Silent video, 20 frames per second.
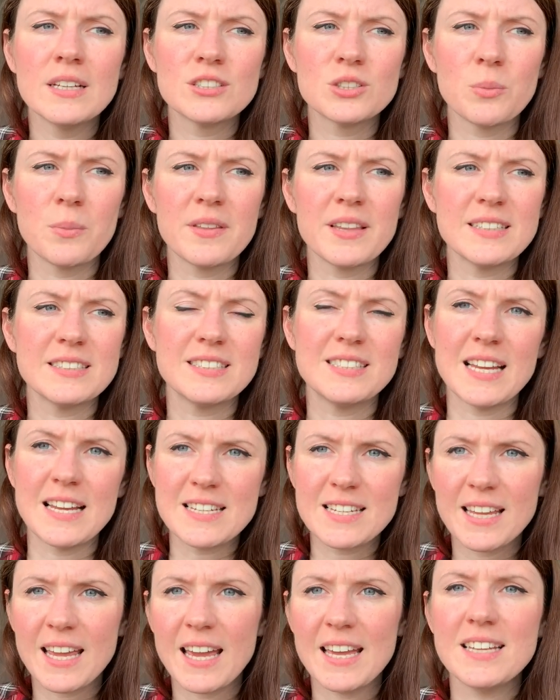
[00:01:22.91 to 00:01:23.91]
Someone that's
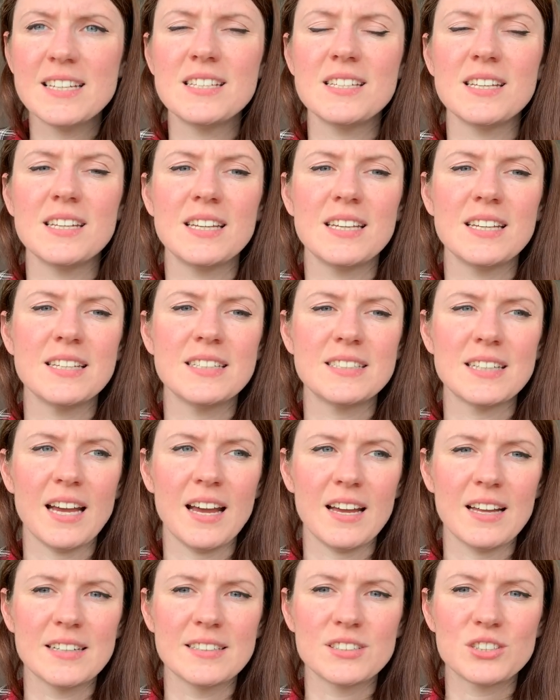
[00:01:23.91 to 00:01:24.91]
dedicated
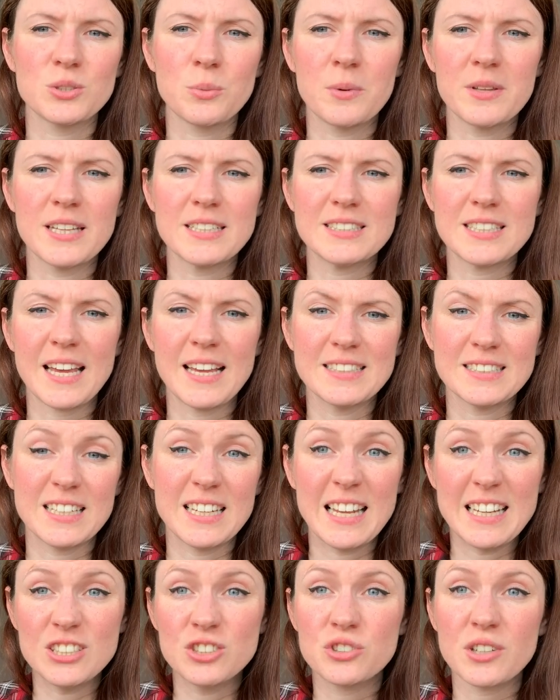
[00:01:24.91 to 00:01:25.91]
and someone that takes
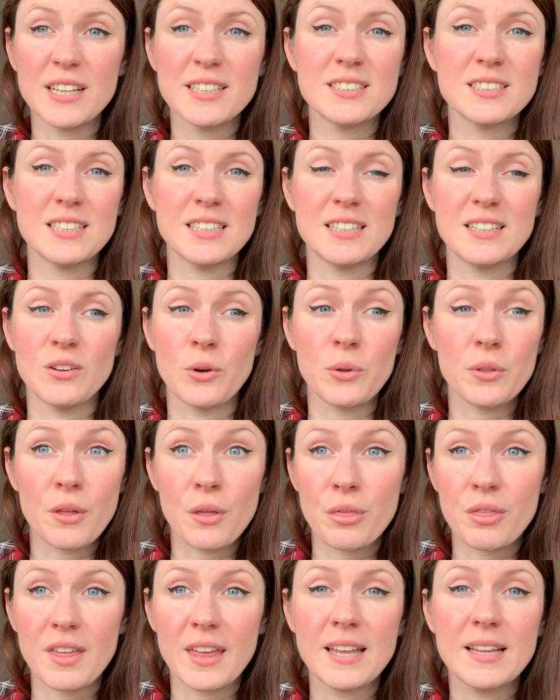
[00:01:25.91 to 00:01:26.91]
an interest in
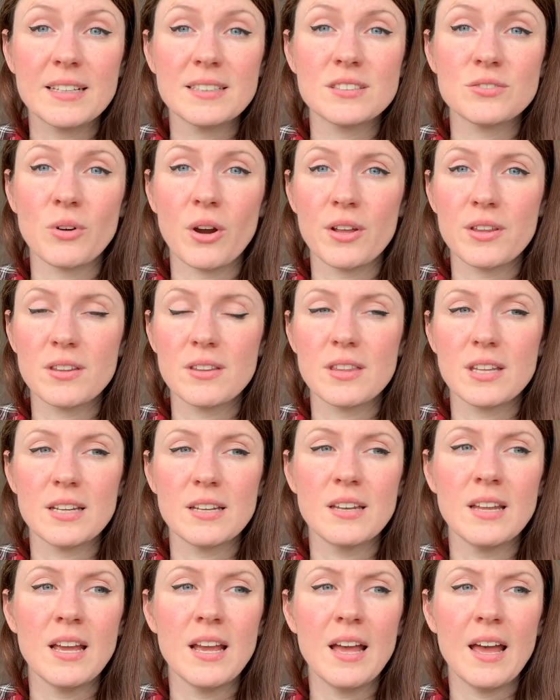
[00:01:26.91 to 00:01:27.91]
other things rather
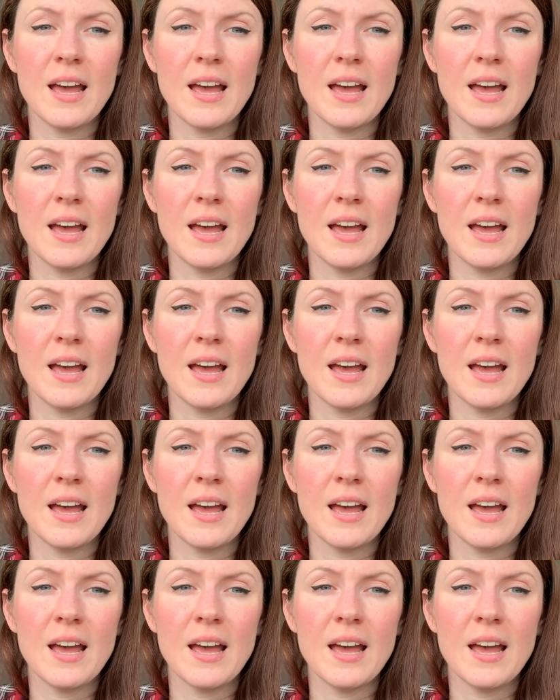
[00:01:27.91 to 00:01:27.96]
than,